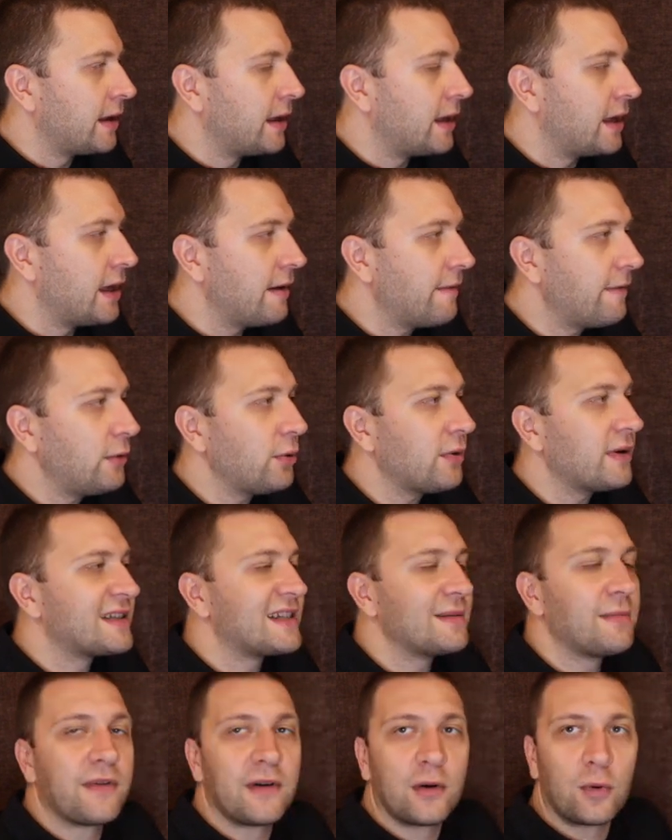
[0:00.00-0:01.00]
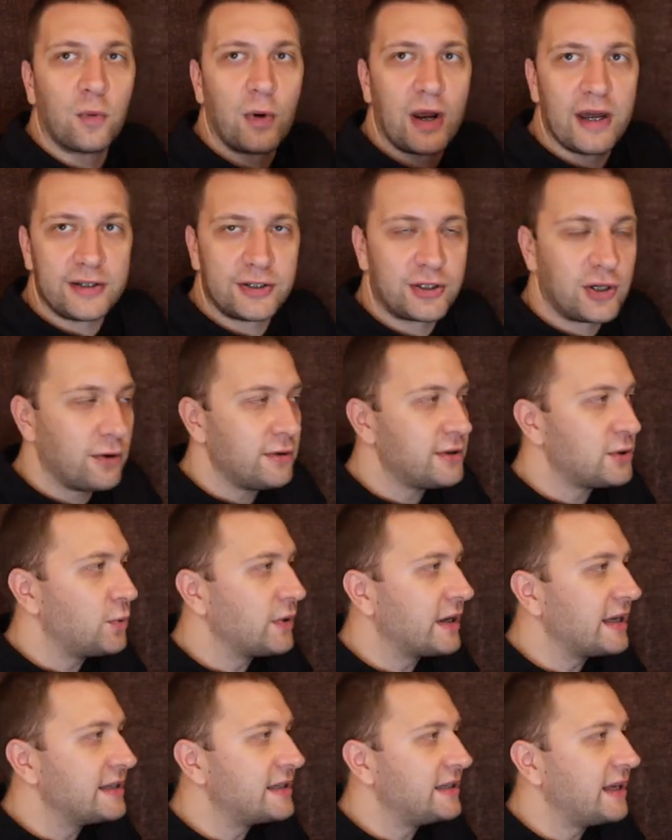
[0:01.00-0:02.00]
If we look at some of their ratios, we
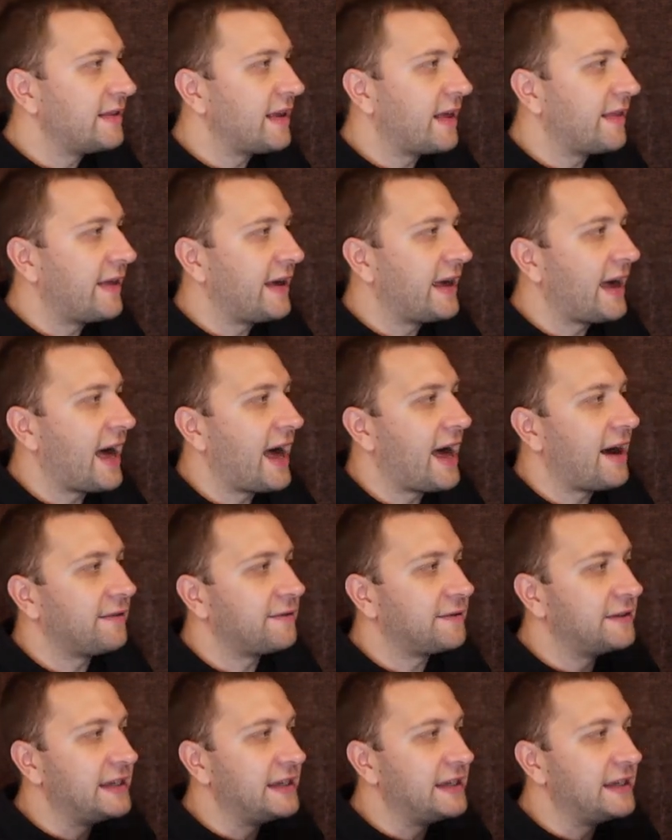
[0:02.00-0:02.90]
can see that they have